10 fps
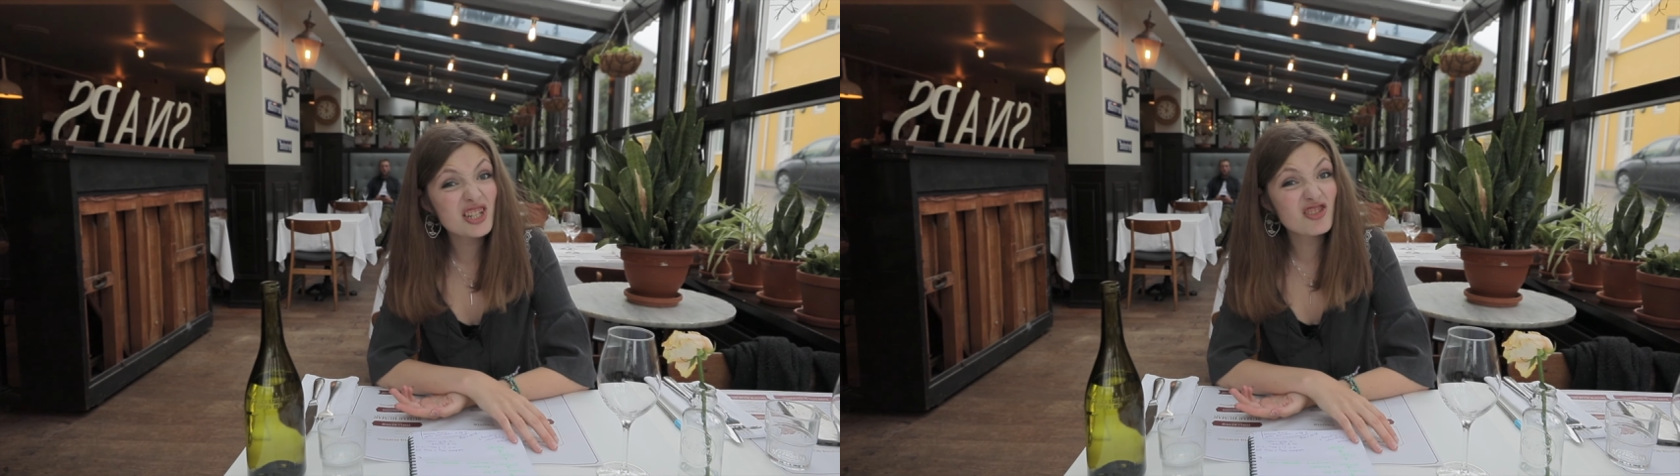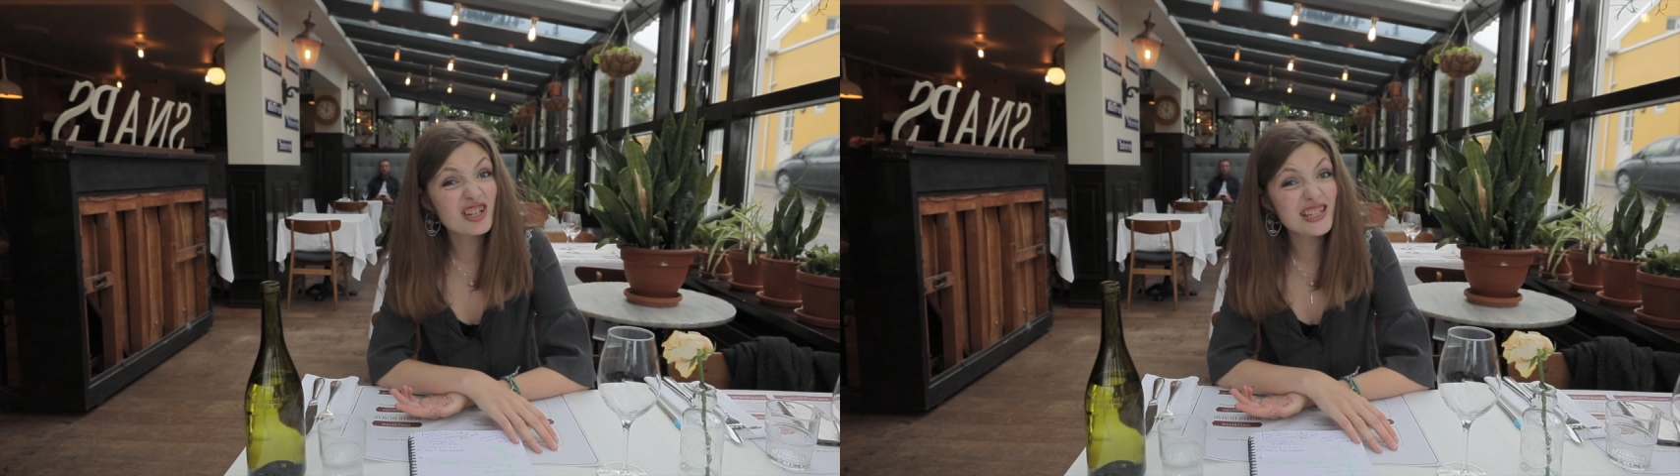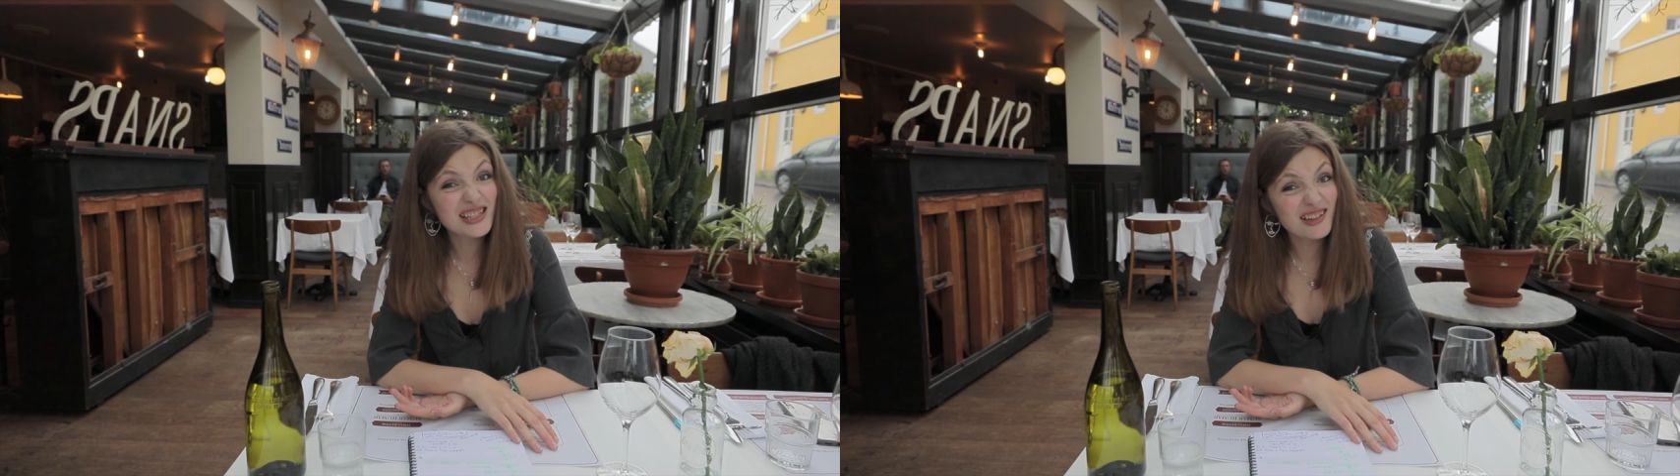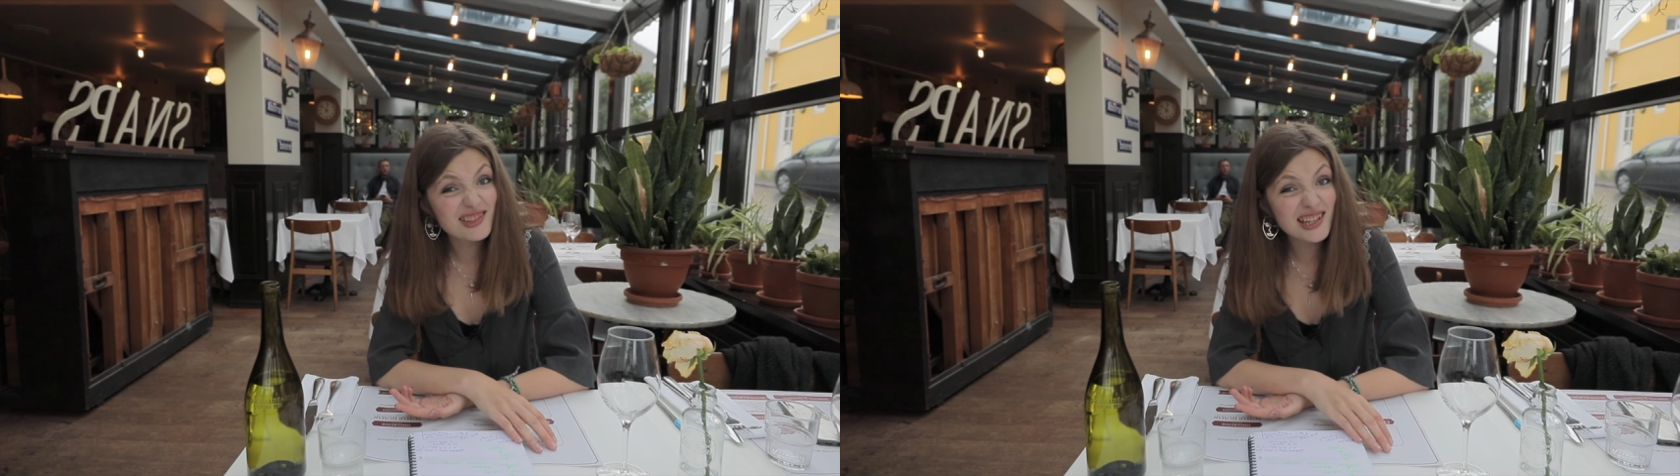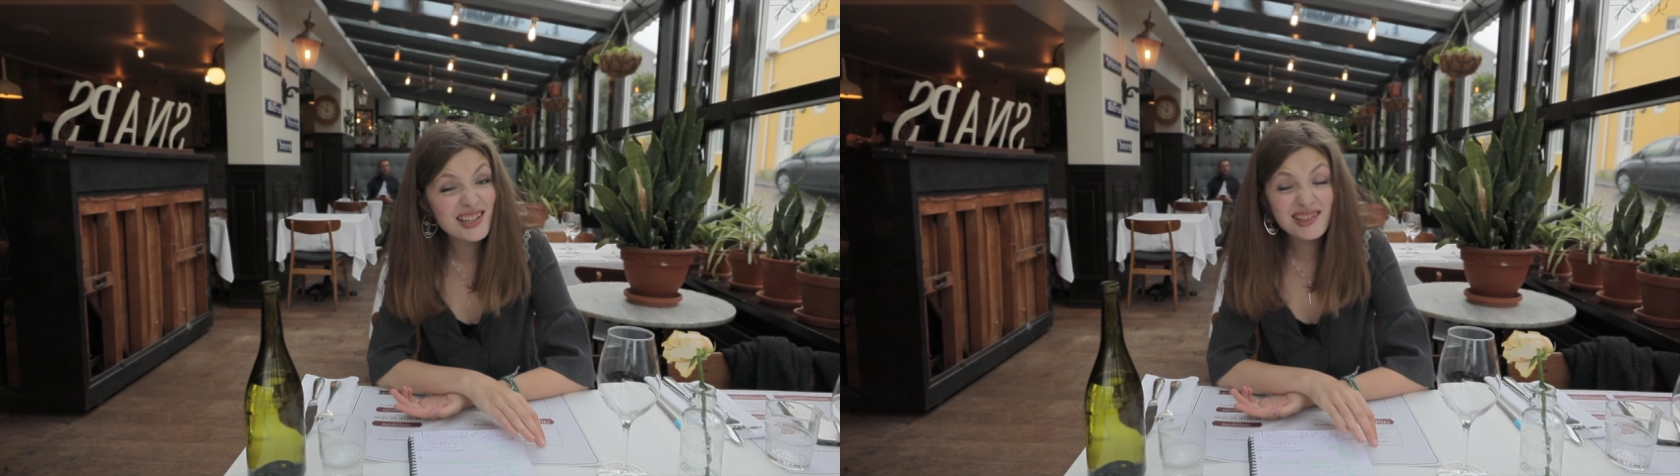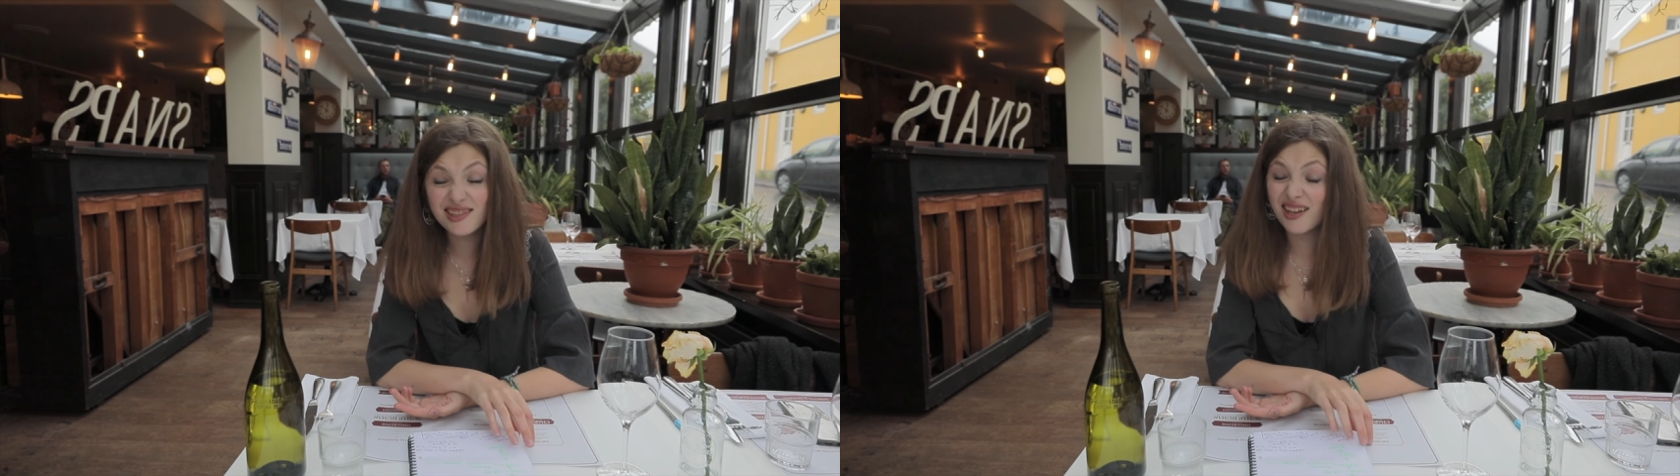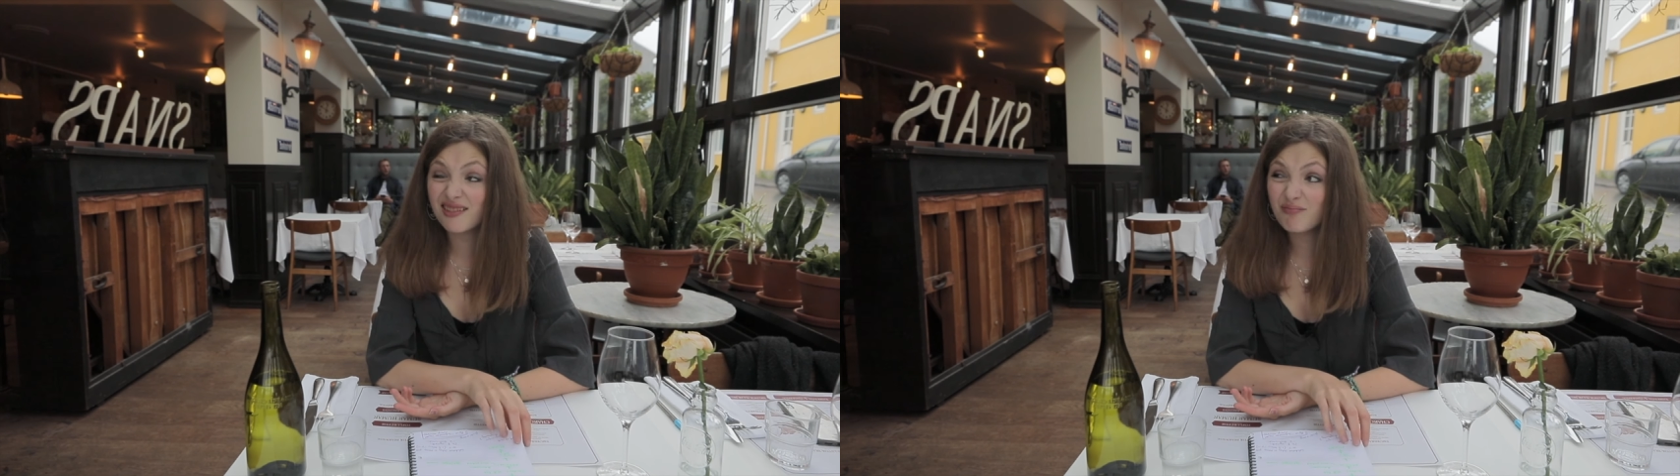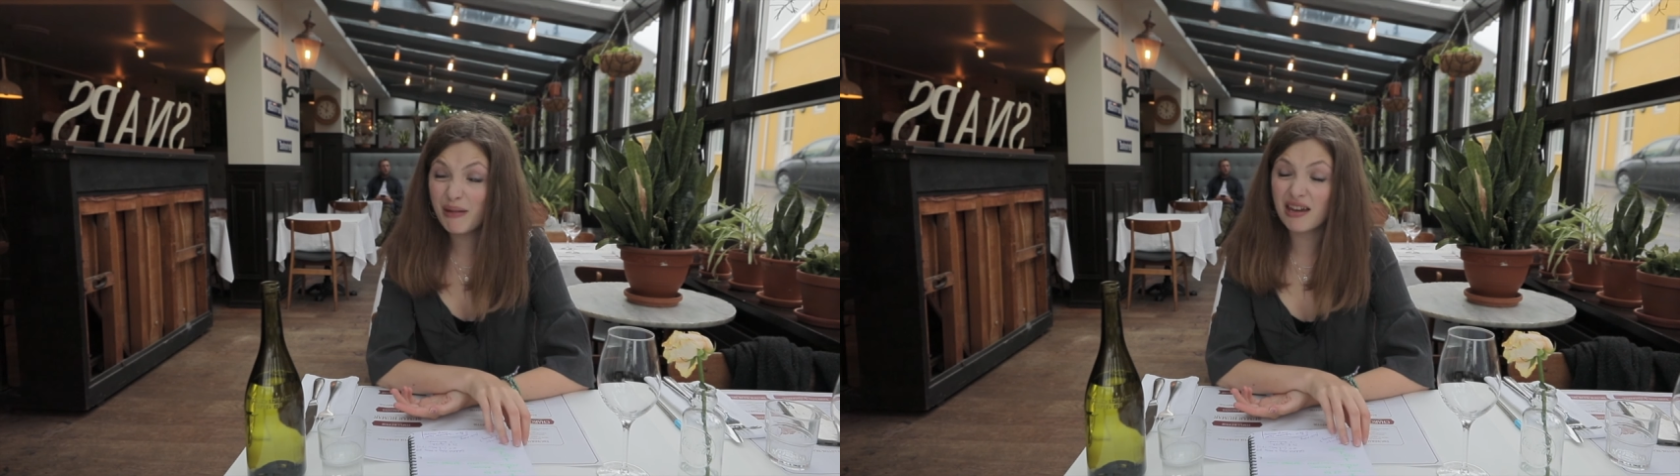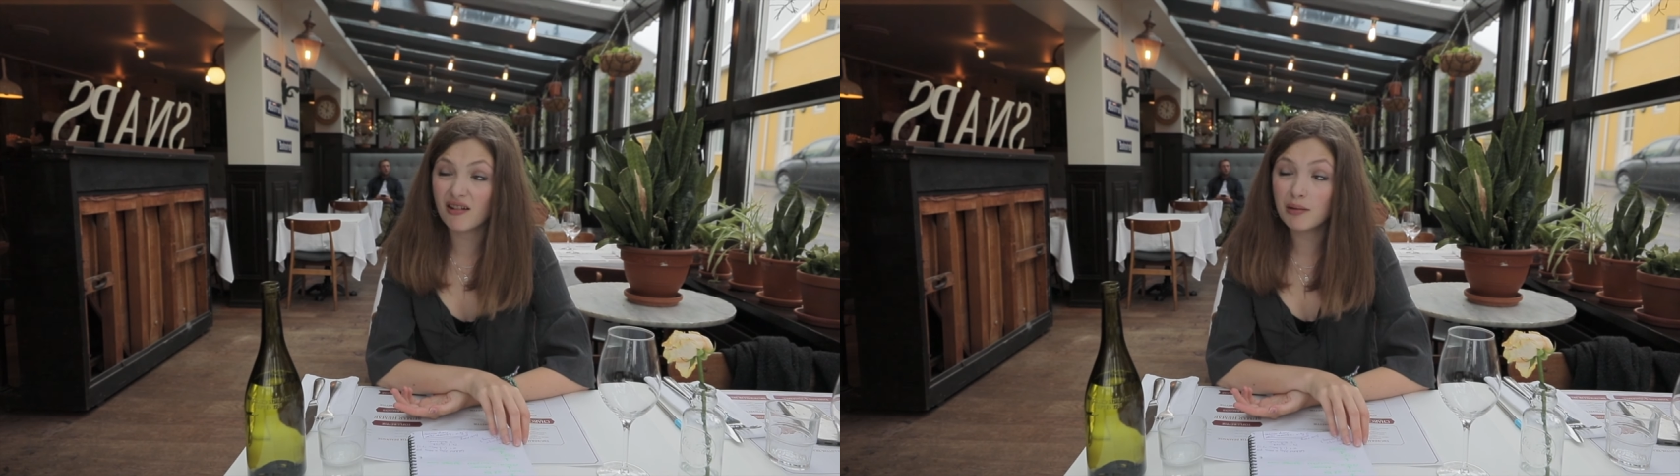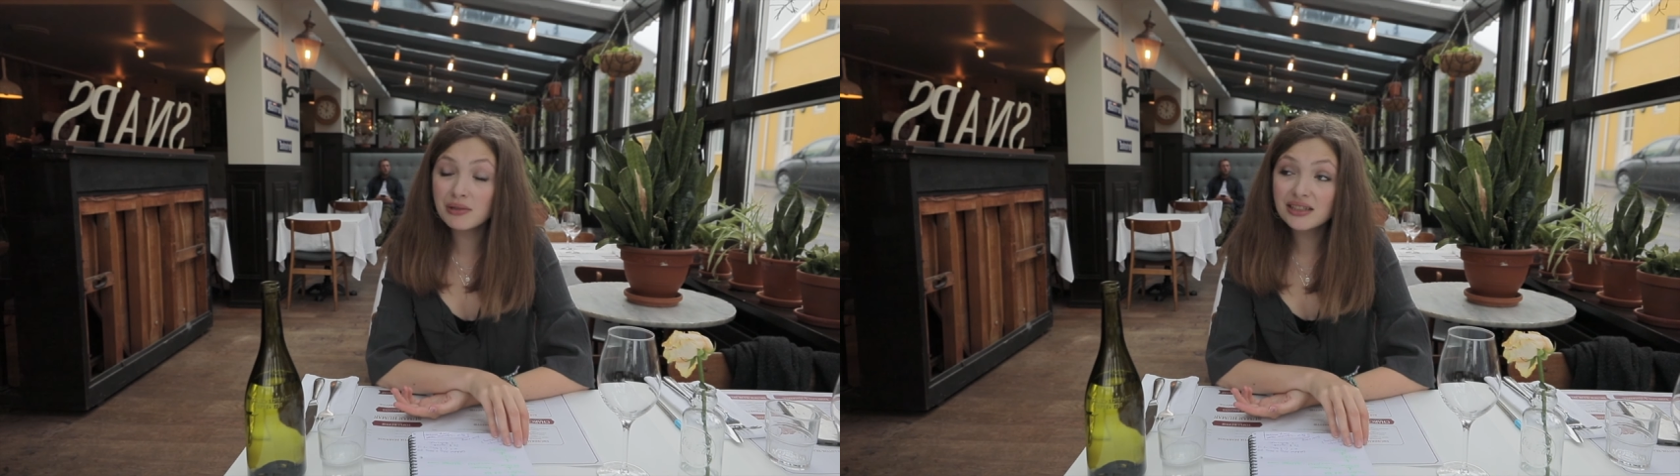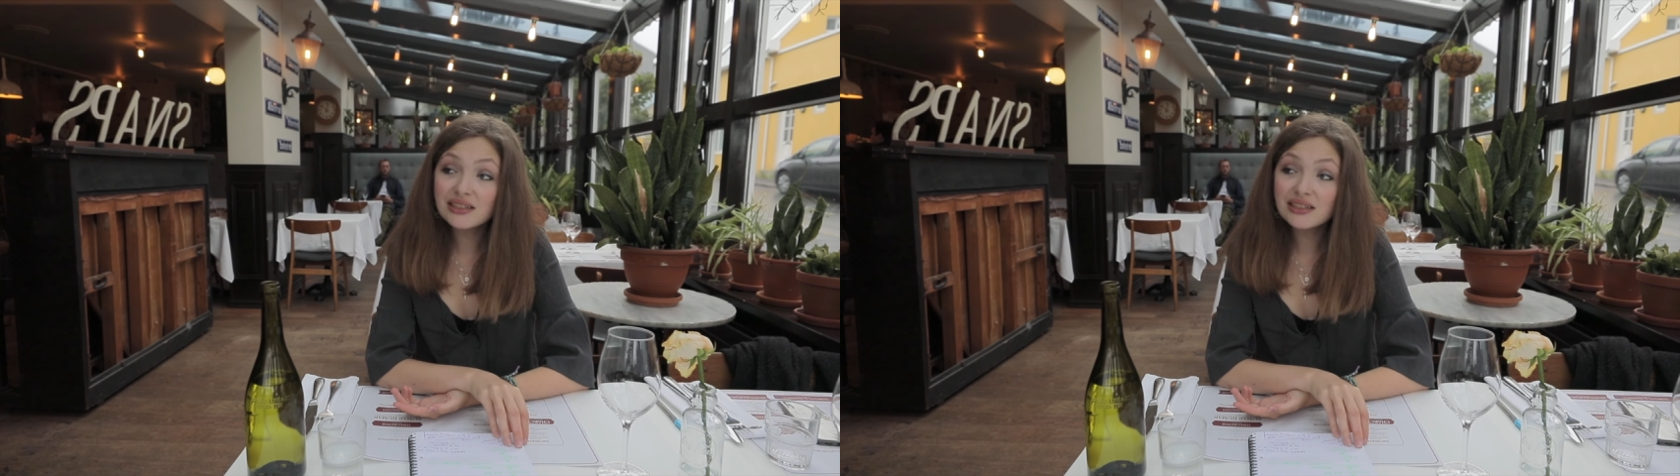degrees Celsius, so big grim.